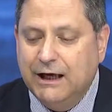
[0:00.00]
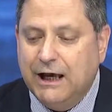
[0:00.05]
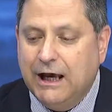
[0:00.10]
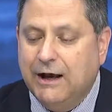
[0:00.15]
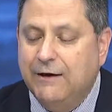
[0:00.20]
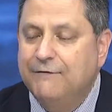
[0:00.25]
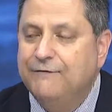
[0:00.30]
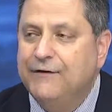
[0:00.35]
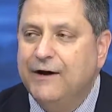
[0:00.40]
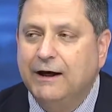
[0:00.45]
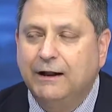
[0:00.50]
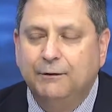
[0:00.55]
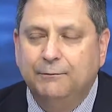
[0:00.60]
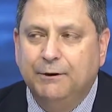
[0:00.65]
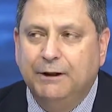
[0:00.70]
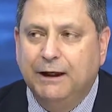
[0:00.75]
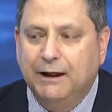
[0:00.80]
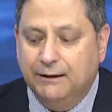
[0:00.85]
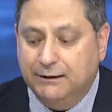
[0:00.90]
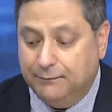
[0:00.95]
and finally
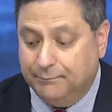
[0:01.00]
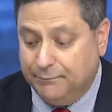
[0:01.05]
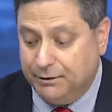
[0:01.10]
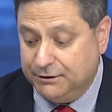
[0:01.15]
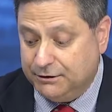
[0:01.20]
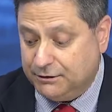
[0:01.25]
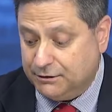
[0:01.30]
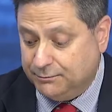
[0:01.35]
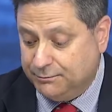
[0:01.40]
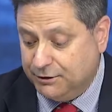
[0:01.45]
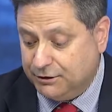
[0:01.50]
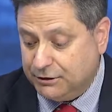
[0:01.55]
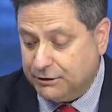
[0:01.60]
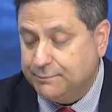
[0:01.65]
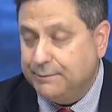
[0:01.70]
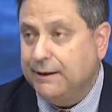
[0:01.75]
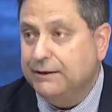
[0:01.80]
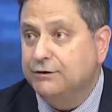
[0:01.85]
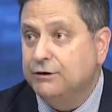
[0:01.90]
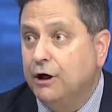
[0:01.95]
began to push, push us
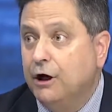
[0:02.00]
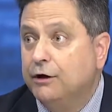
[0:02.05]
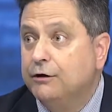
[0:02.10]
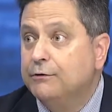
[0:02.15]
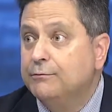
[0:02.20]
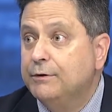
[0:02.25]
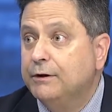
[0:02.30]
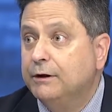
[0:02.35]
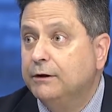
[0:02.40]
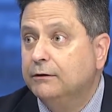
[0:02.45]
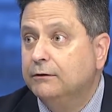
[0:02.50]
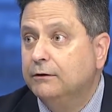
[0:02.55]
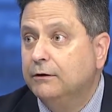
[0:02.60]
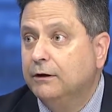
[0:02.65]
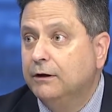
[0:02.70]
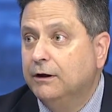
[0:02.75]
past 100 million,